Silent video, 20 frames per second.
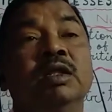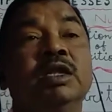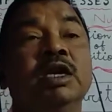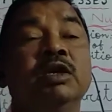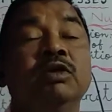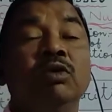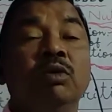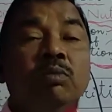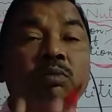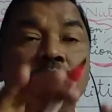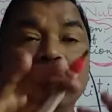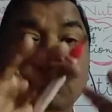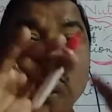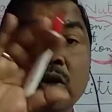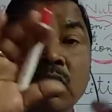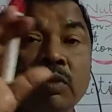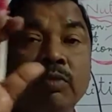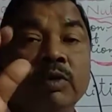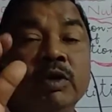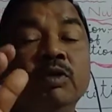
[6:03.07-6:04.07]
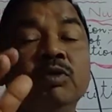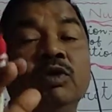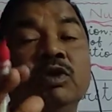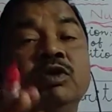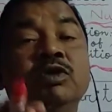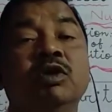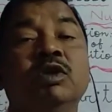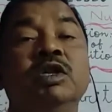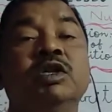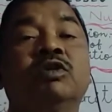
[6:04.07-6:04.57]
that the mode of
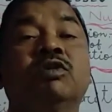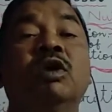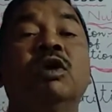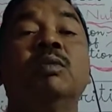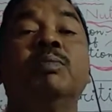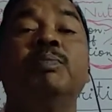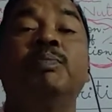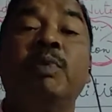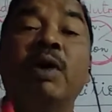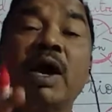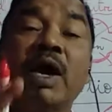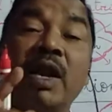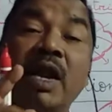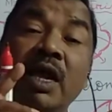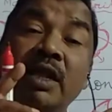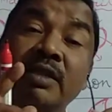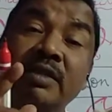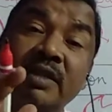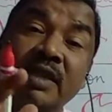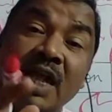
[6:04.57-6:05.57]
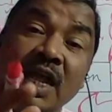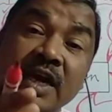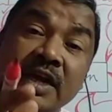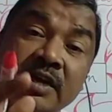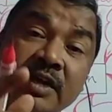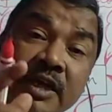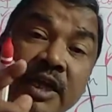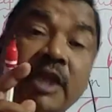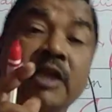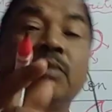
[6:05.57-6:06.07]
nutrition is called
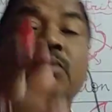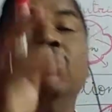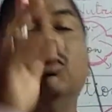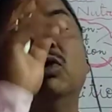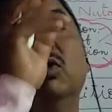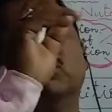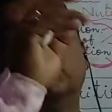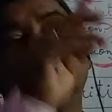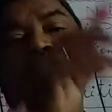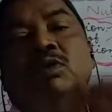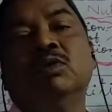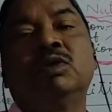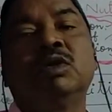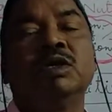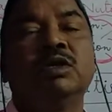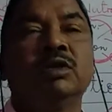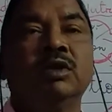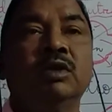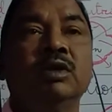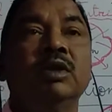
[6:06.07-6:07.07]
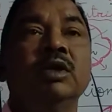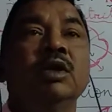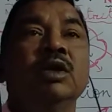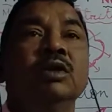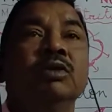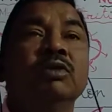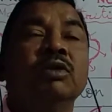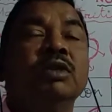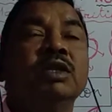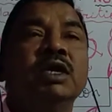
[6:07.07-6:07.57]
parasitic mode of nutrition.
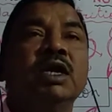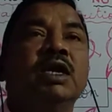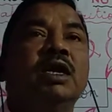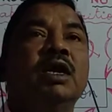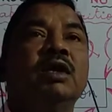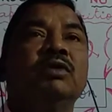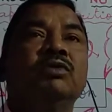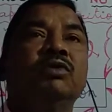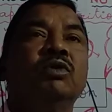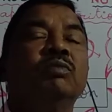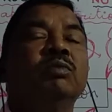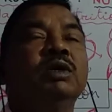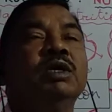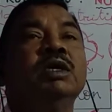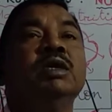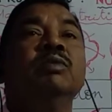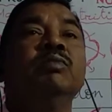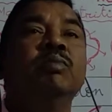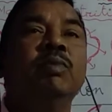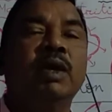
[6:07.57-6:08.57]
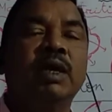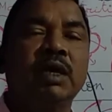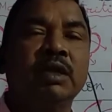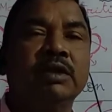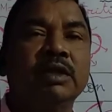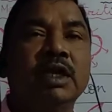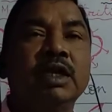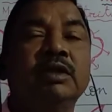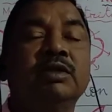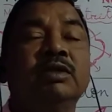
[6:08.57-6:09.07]
So there are so many
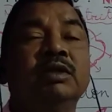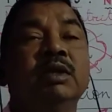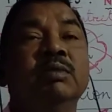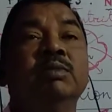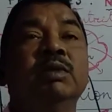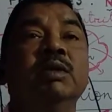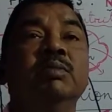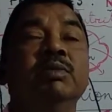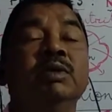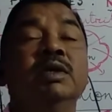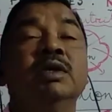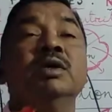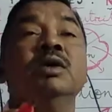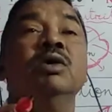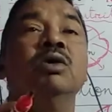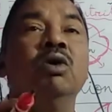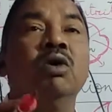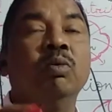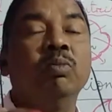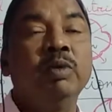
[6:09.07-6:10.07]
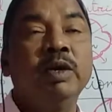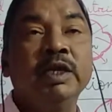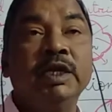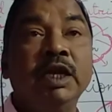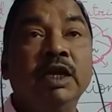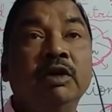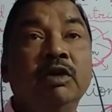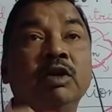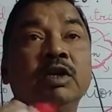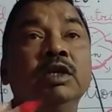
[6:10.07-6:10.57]
parasites, they may be
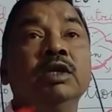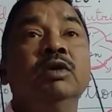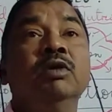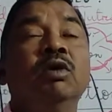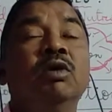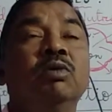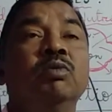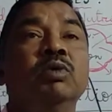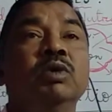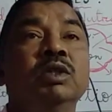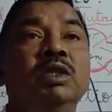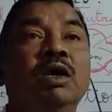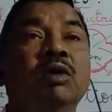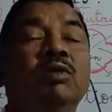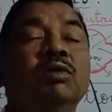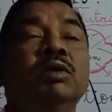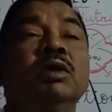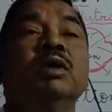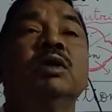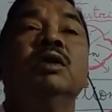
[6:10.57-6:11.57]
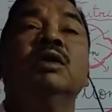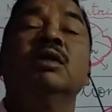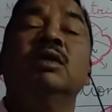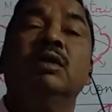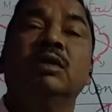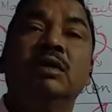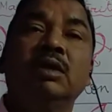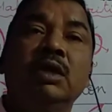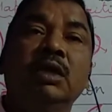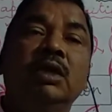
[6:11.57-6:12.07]
obligatory or without,
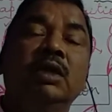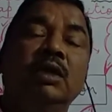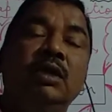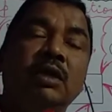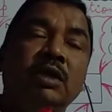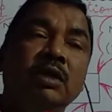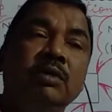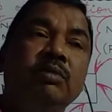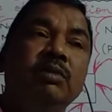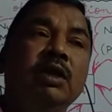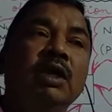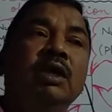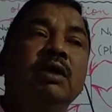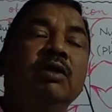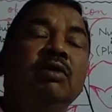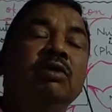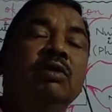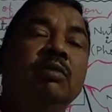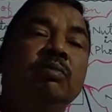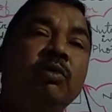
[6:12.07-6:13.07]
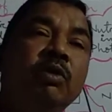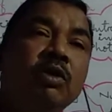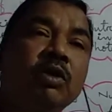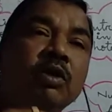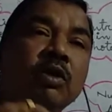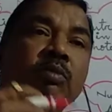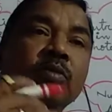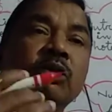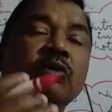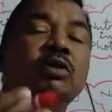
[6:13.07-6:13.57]
they live there in the body
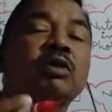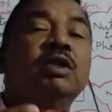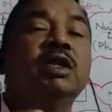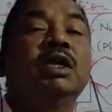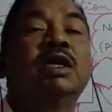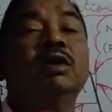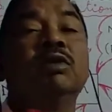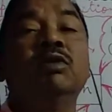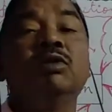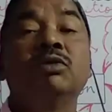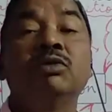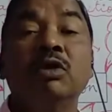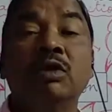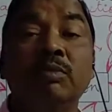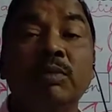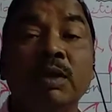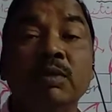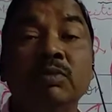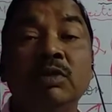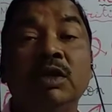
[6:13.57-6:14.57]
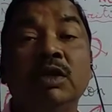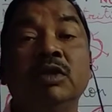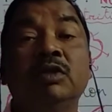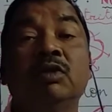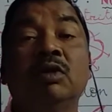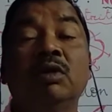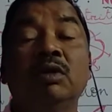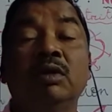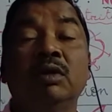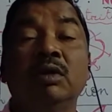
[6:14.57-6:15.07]
of others, they cannot survive, that is
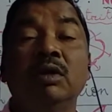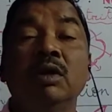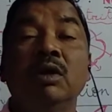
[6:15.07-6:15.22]
called